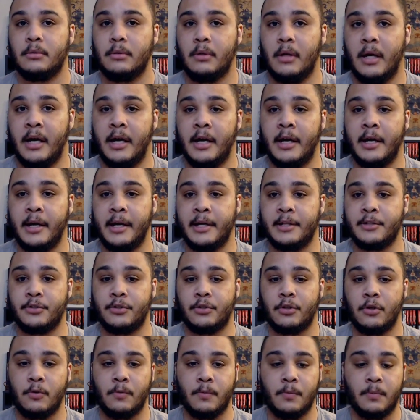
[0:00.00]
And
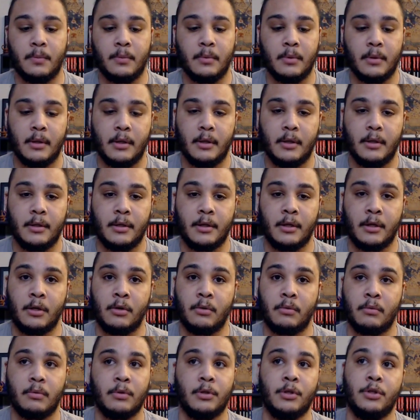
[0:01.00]
so, you
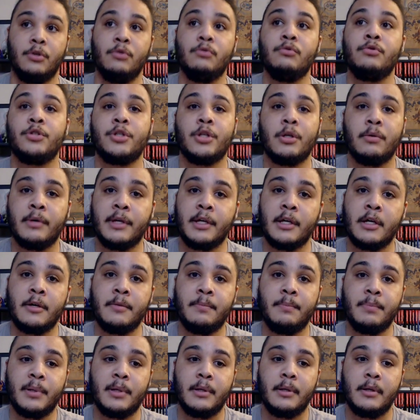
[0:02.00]
know, you showing
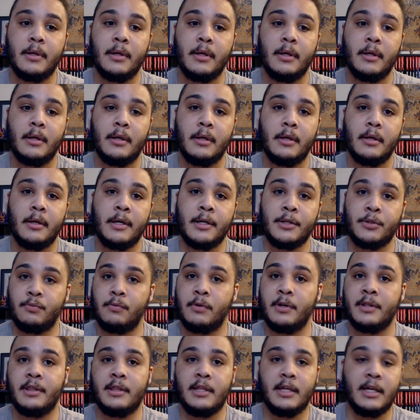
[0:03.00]
up is
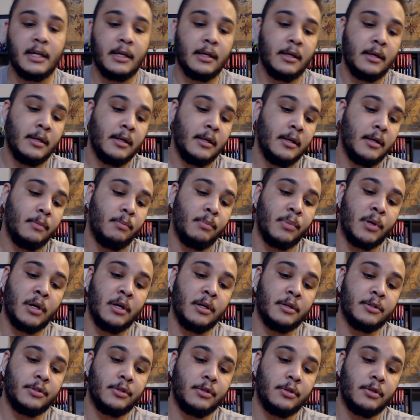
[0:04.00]
one thing, but
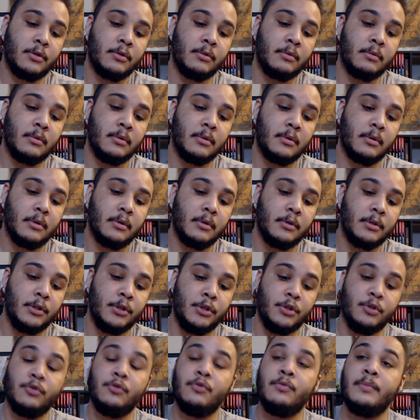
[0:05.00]
also
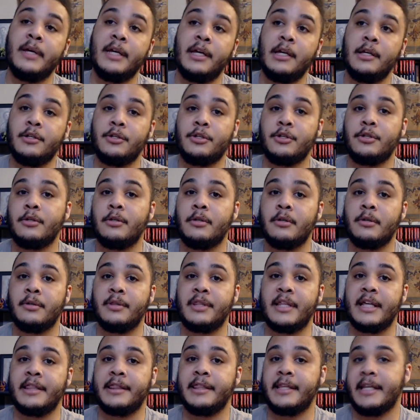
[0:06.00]
you making sure
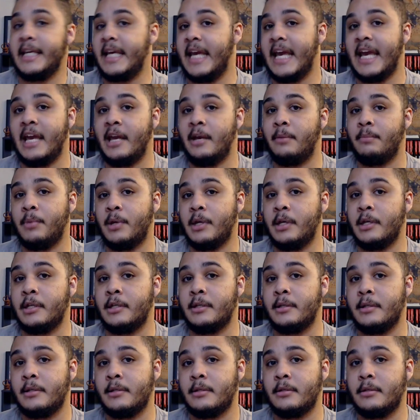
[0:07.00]
that the game
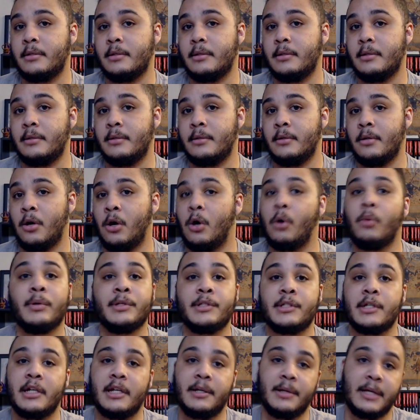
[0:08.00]
is always
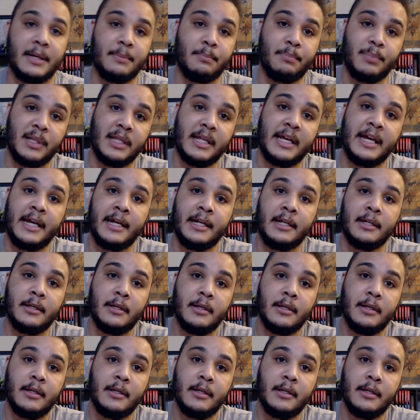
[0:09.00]
going to get played